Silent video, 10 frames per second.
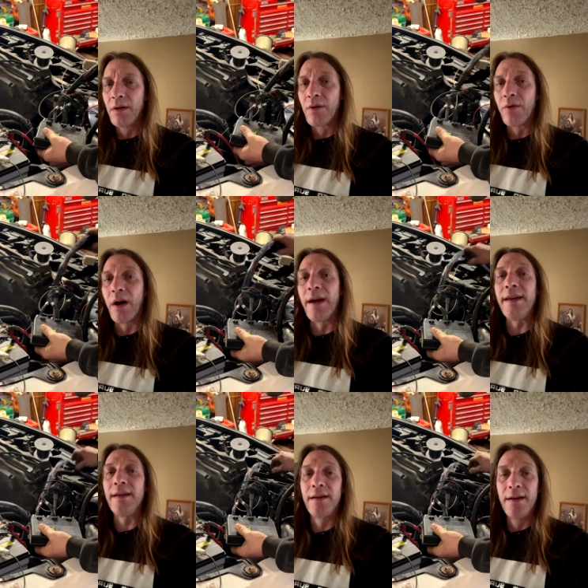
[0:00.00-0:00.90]

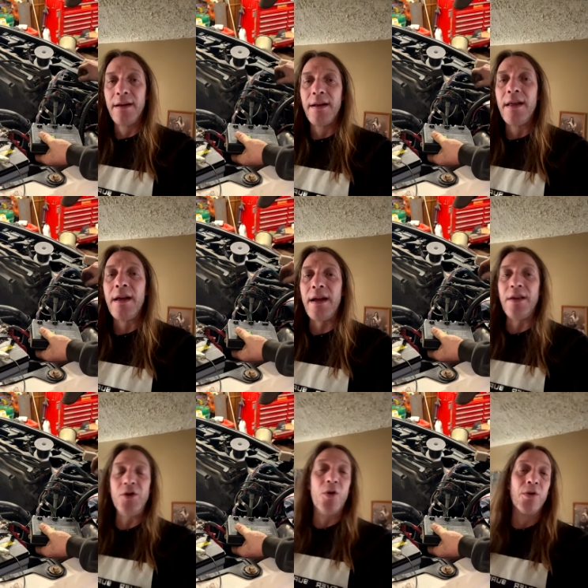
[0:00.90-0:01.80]
Right, and
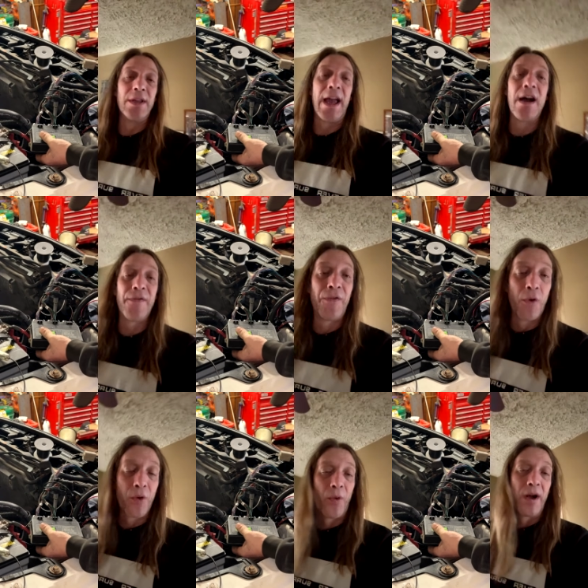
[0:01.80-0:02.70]
you only have
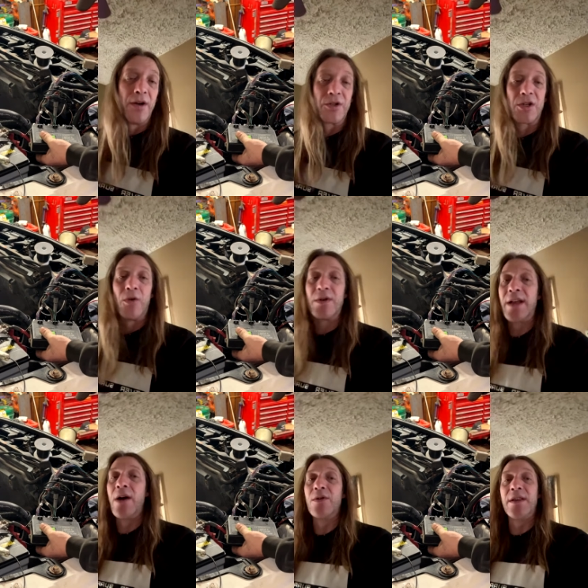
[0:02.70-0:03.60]
4 wires going
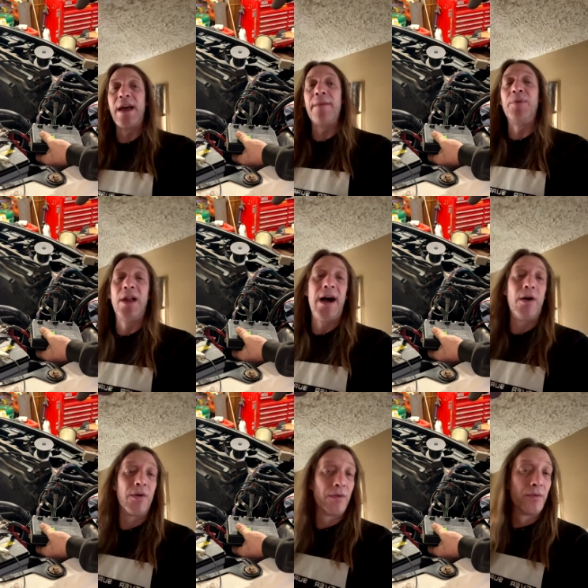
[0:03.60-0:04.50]
down to that plow.